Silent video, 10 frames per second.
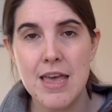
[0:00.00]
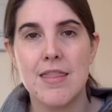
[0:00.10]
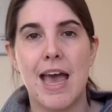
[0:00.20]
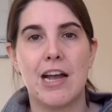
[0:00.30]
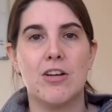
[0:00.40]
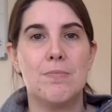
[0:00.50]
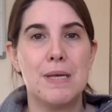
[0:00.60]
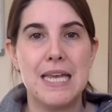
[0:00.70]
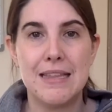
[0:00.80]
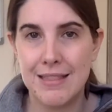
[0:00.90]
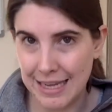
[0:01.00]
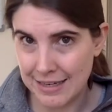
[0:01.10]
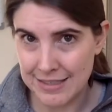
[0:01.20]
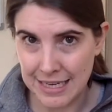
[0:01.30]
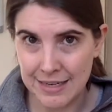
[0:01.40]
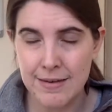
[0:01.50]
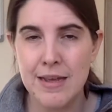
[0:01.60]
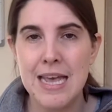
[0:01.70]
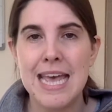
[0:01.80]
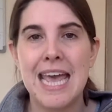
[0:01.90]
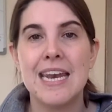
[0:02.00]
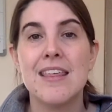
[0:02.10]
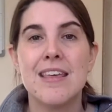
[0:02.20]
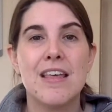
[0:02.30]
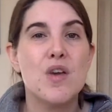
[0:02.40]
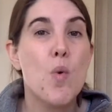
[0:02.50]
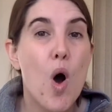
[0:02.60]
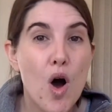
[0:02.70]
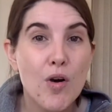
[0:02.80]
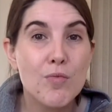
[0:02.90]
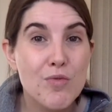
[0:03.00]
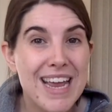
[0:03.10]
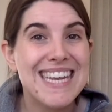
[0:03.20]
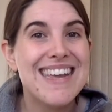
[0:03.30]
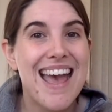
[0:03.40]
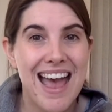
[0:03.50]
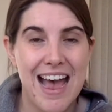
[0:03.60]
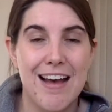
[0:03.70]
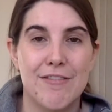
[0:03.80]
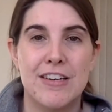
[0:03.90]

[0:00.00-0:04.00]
that could be LinkedIn, anything that you already have.